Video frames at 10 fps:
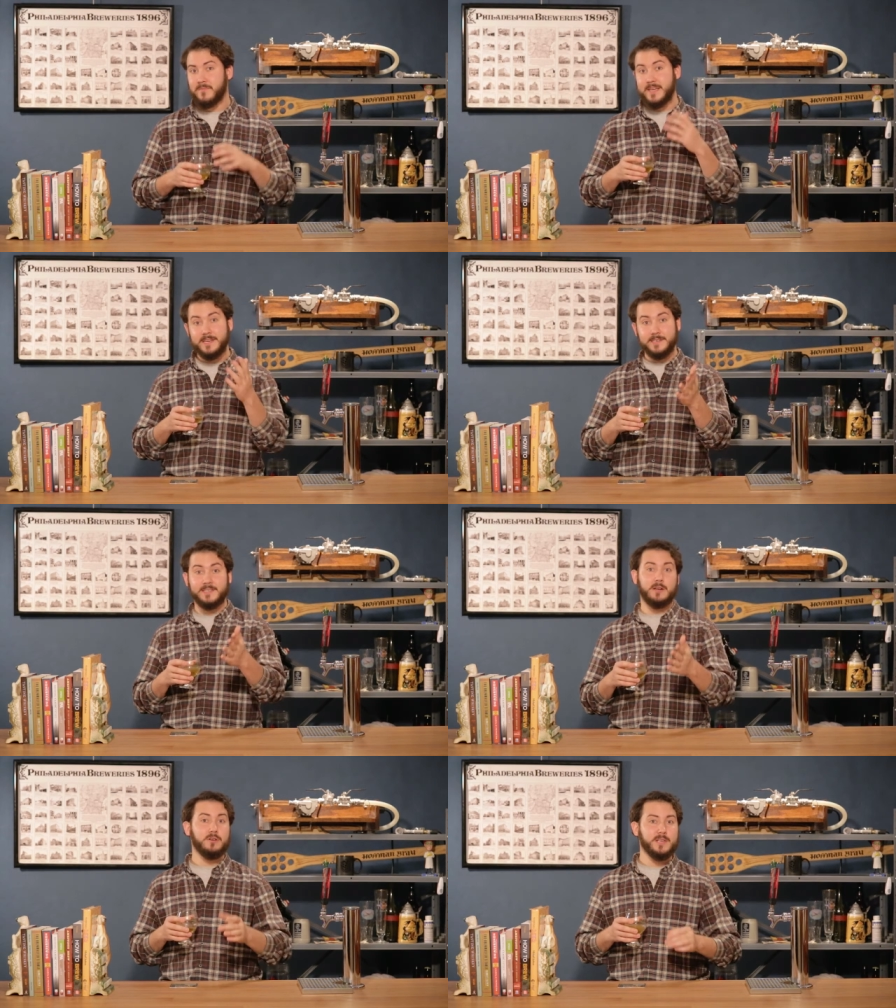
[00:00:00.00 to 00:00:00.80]
is
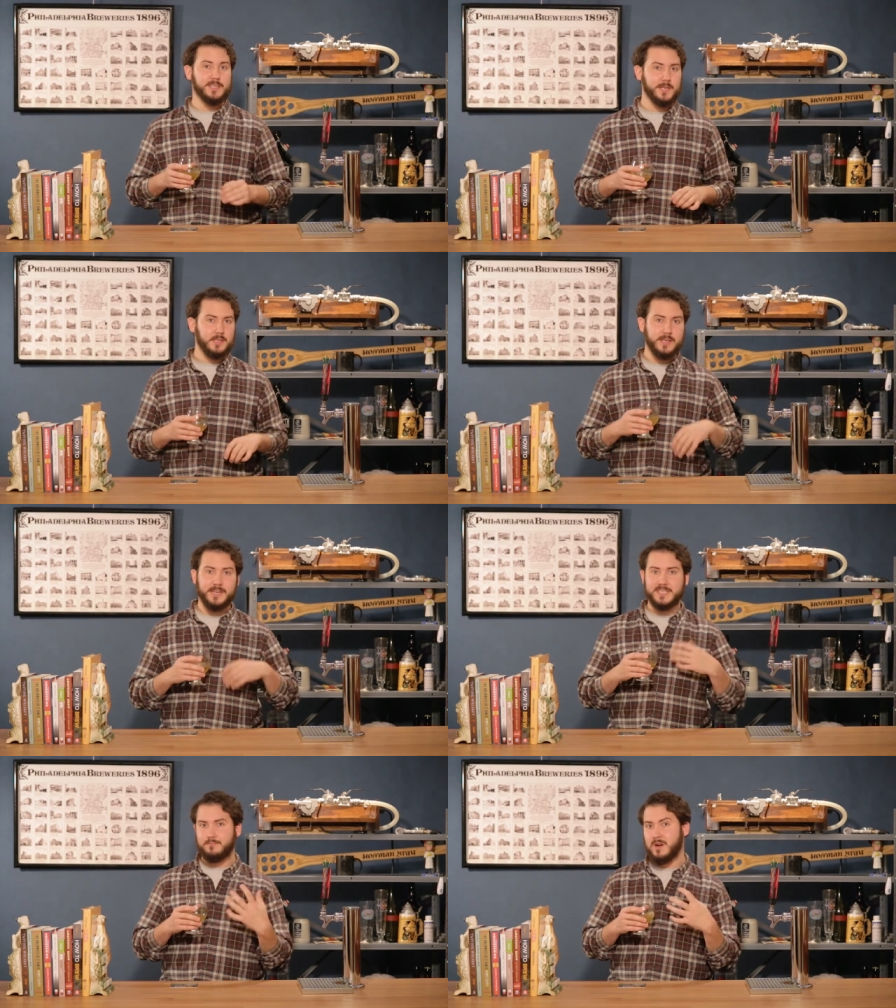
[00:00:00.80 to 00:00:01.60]
an artistically
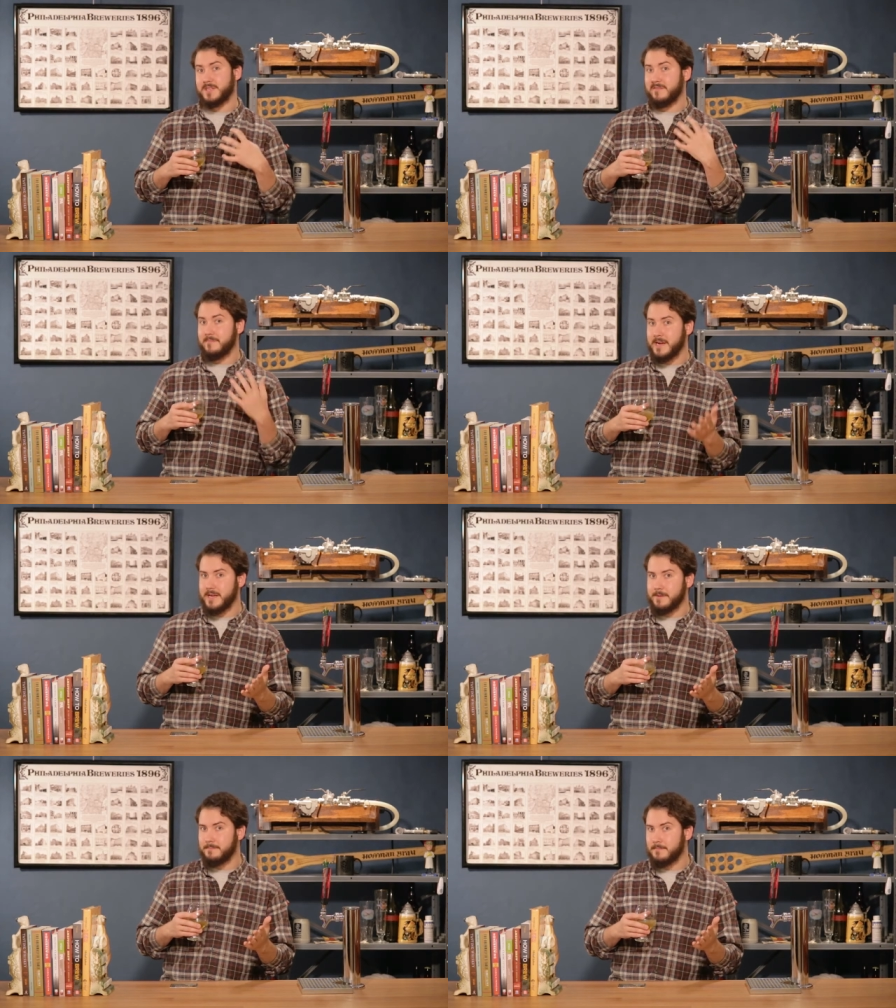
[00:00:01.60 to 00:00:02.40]
expressive medium.